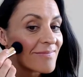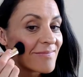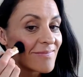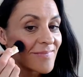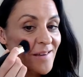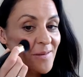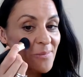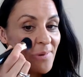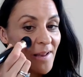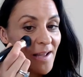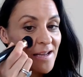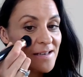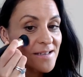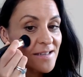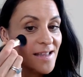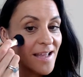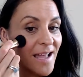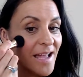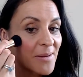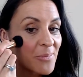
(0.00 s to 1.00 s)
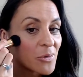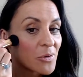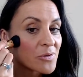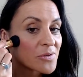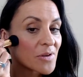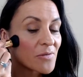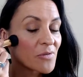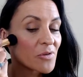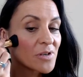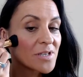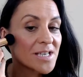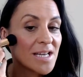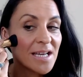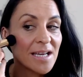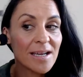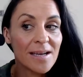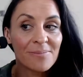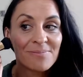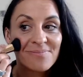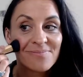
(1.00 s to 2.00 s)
Apply to the apples of your cheek.